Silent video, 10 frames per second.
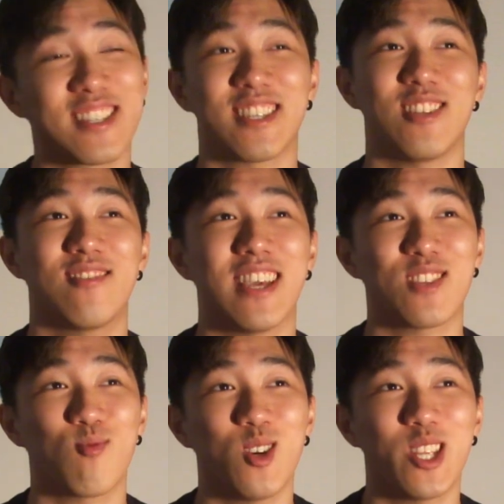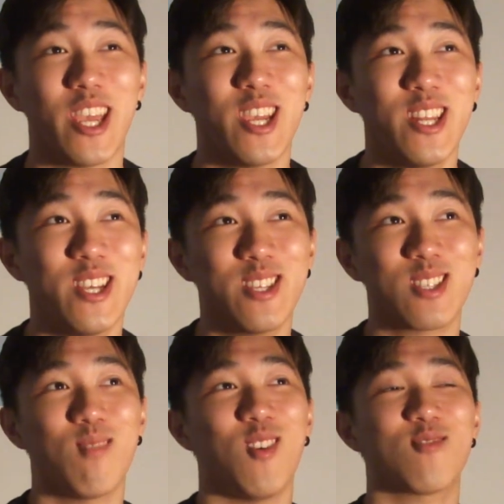can you guess what day it is?
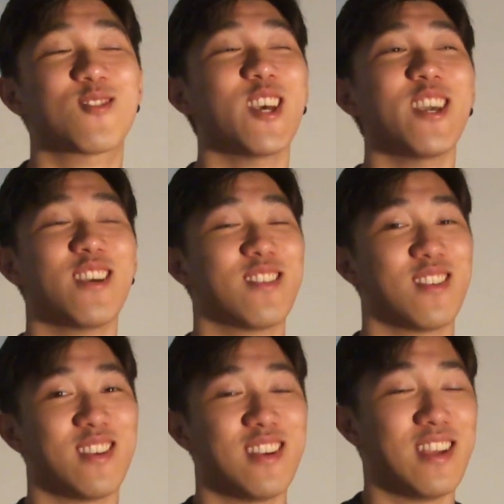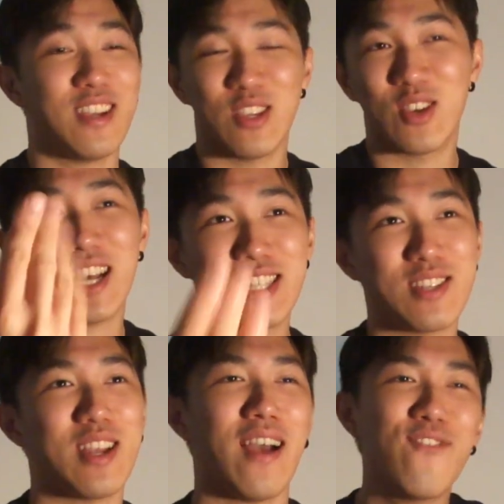Come on, say it. You guys,
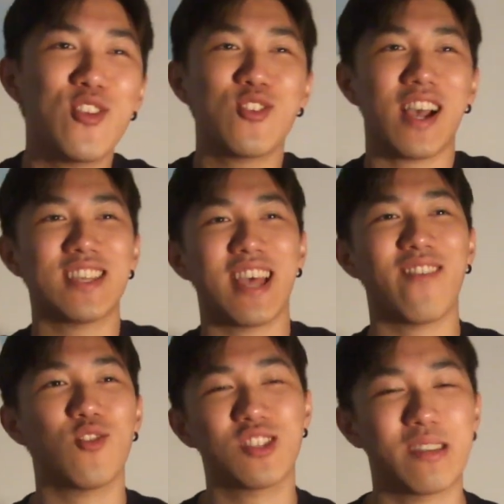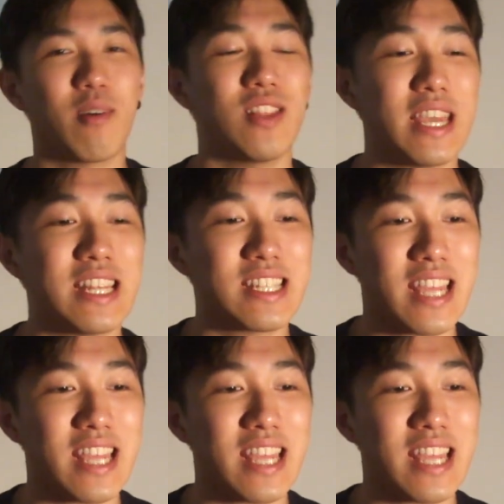if you guys haven't seen my latest